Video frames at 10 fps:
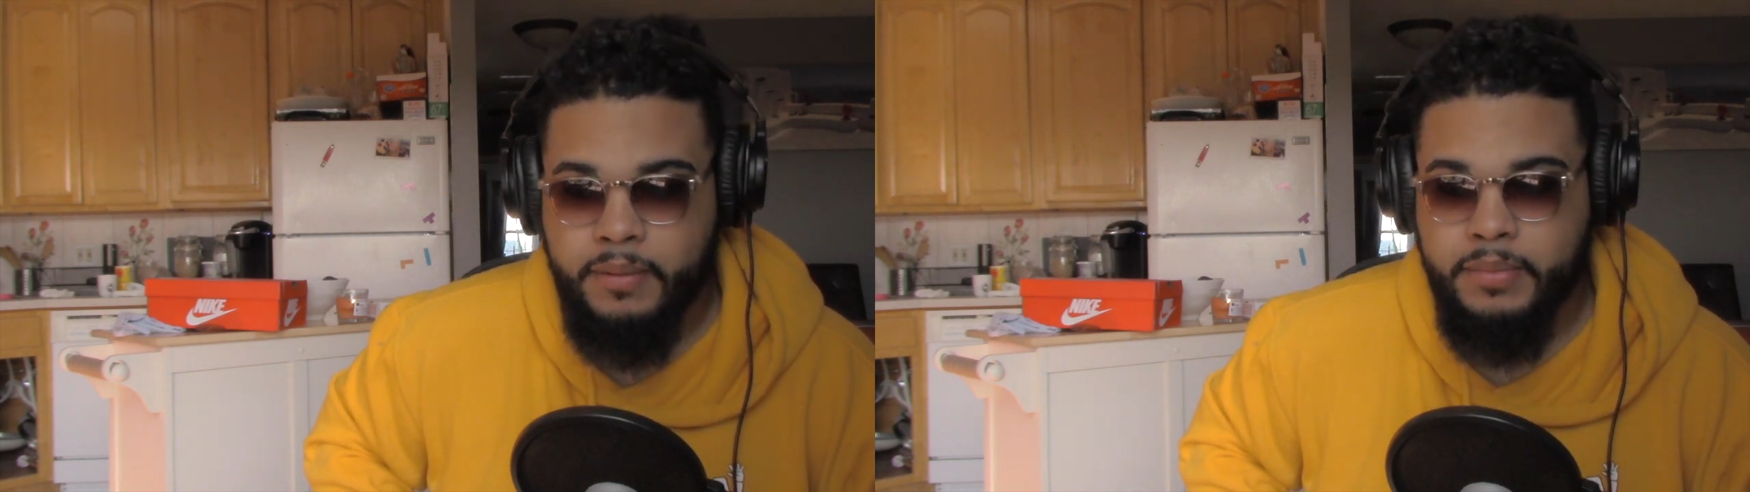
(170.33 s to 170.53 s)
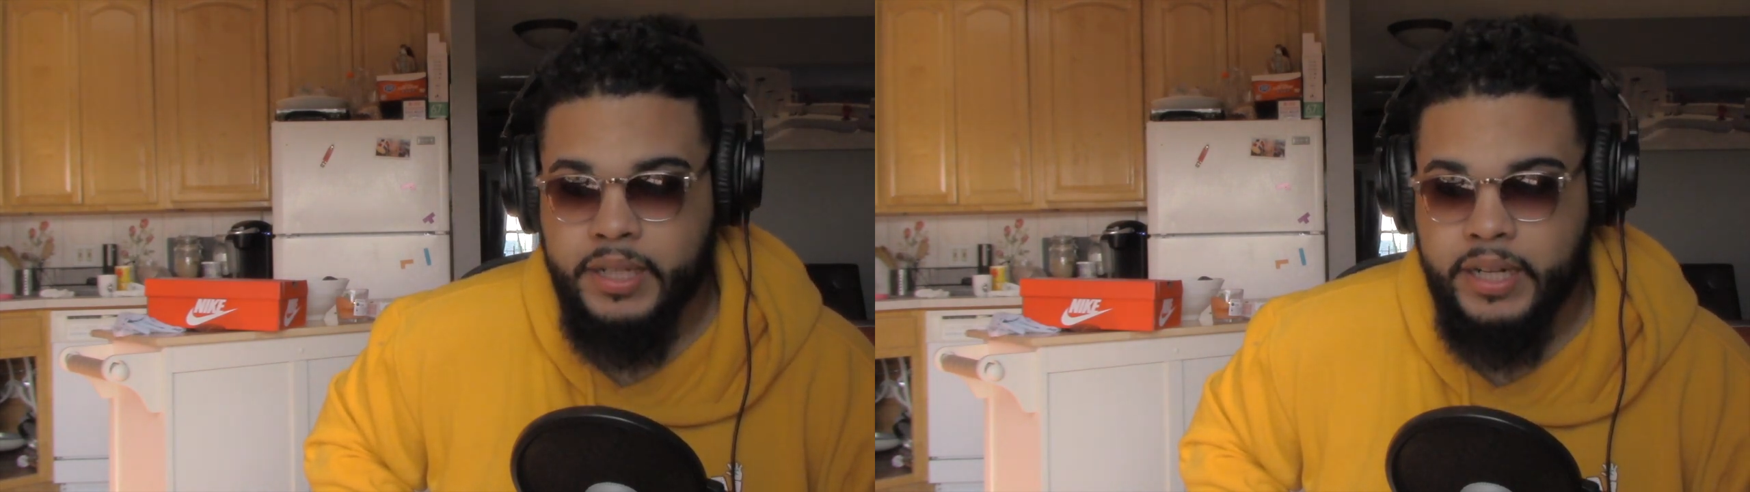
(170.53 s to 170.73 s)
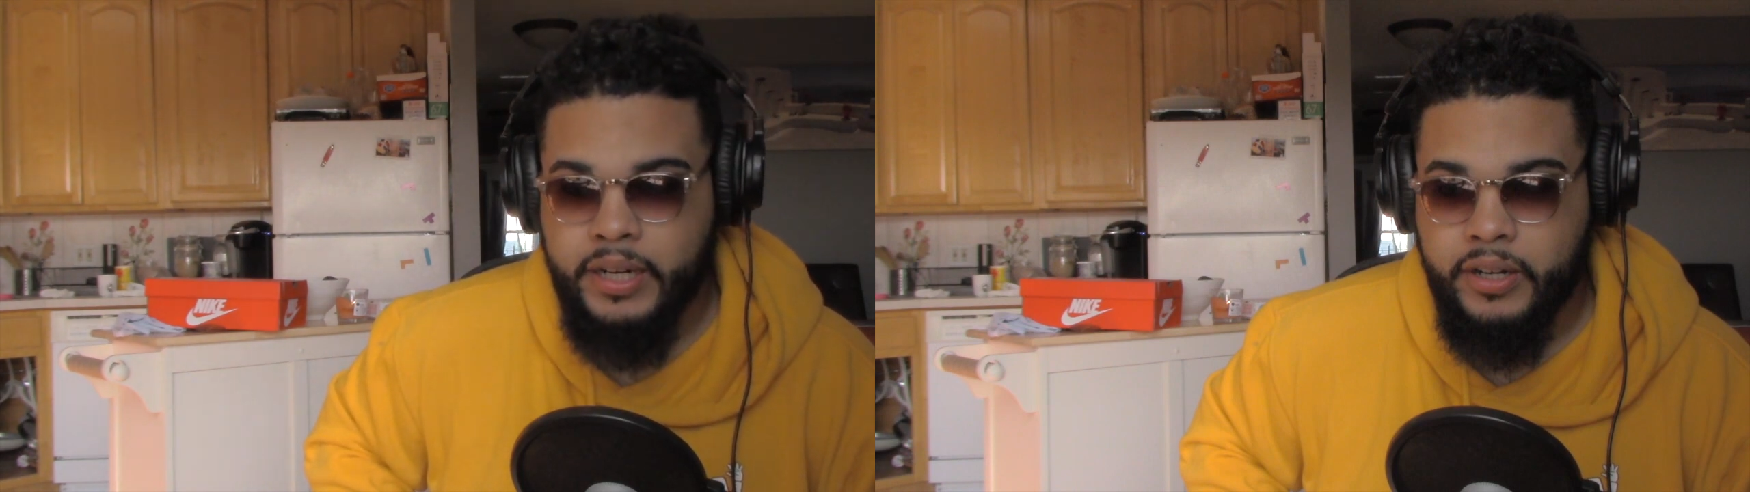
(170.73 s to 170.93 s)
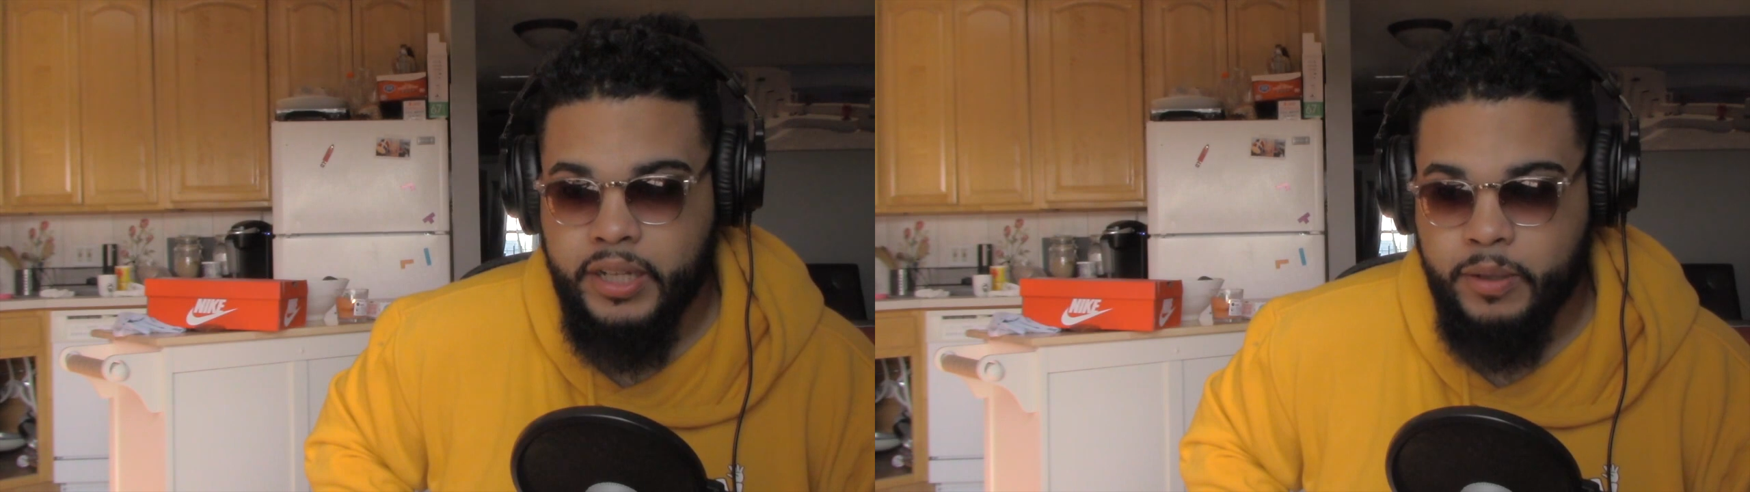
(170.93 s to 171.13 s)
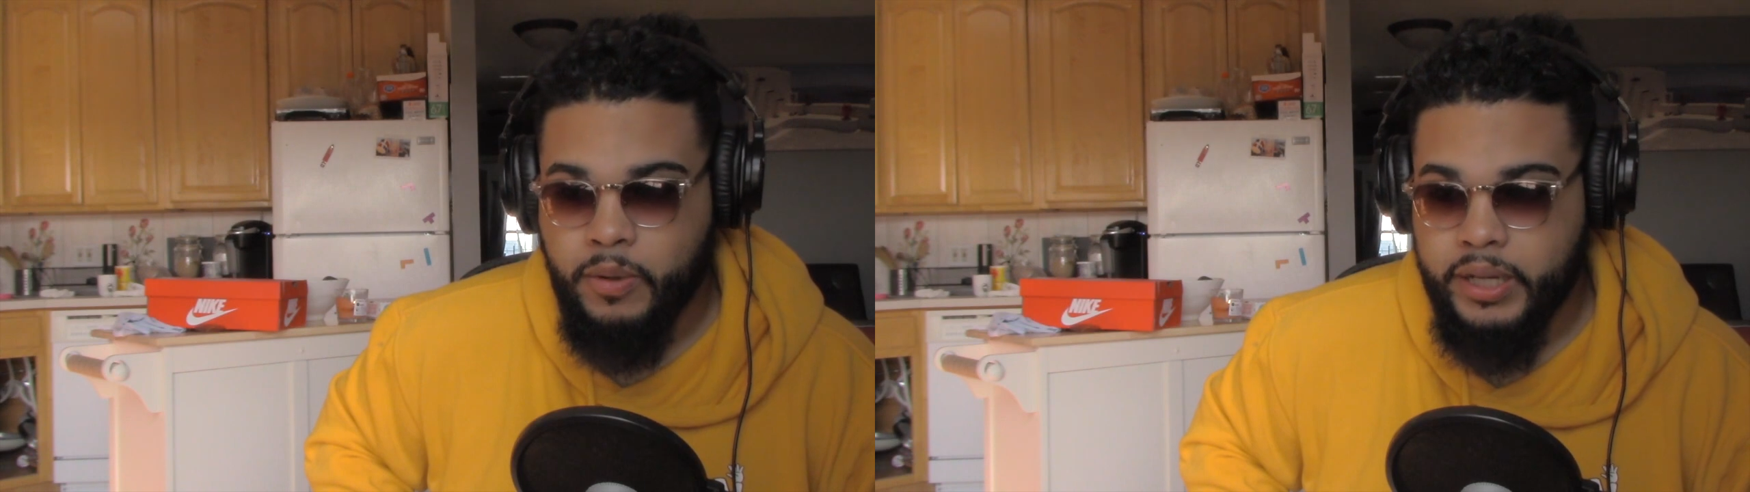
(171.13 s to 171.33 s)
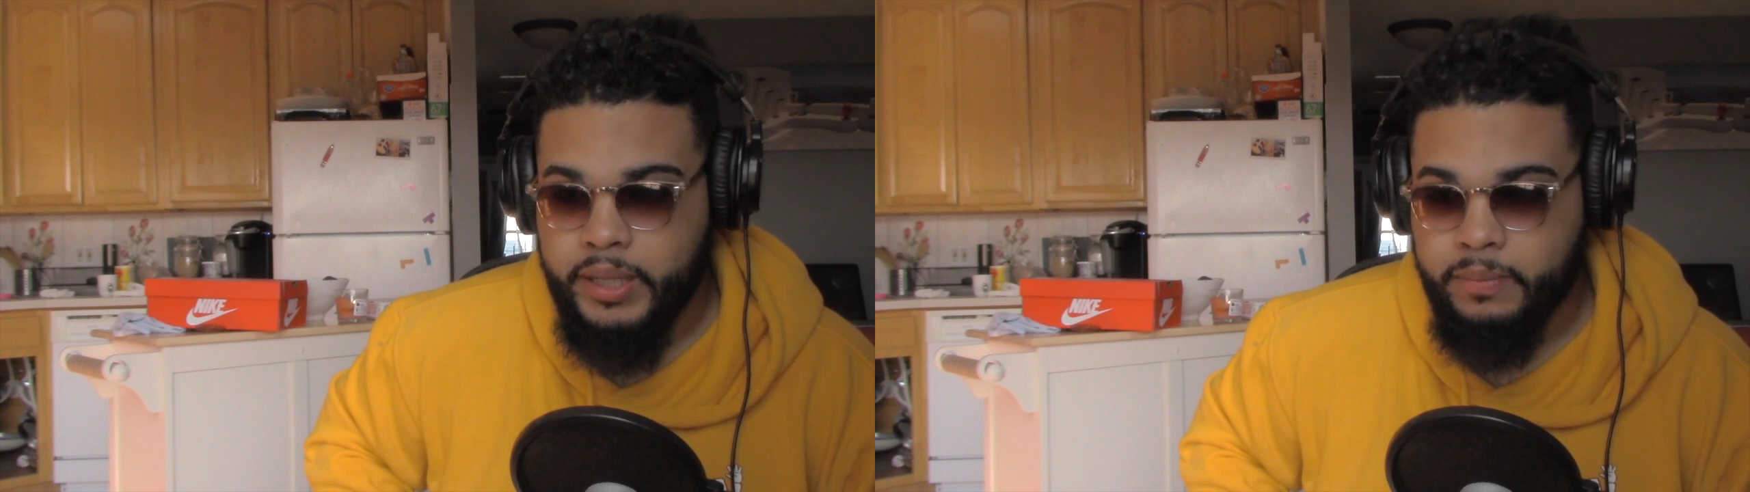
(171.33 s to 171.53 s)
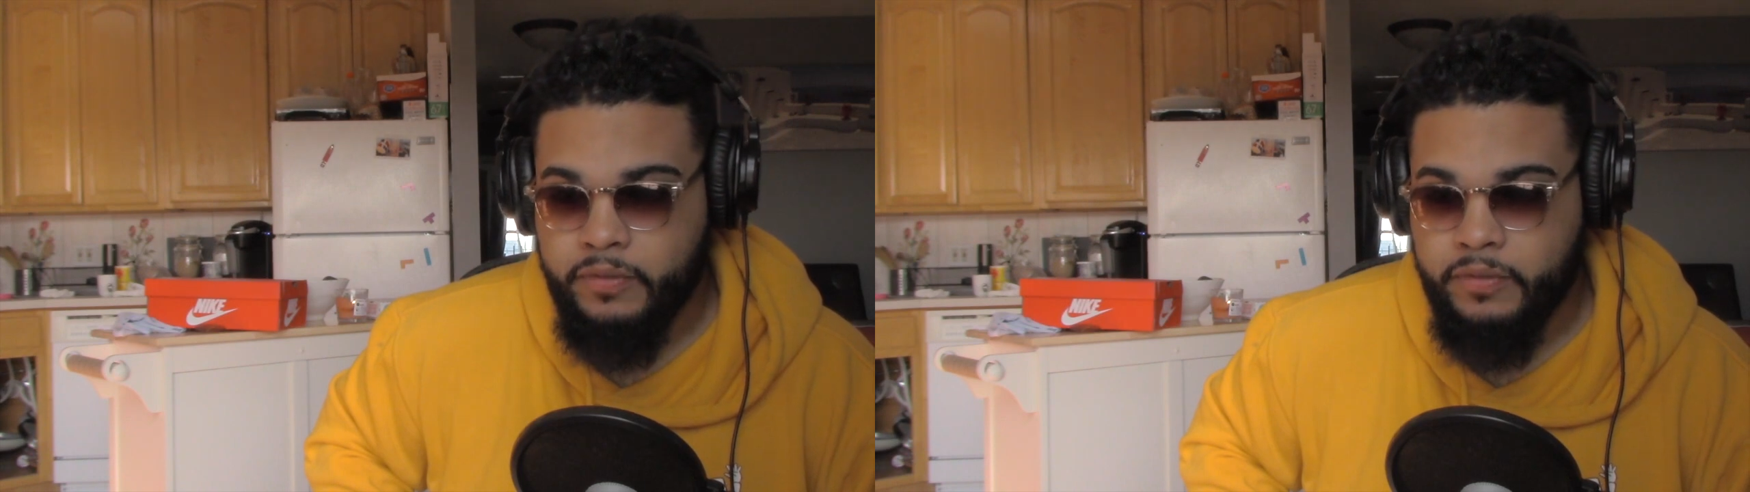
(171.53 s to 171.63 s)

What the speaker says: But then I heard Joaquin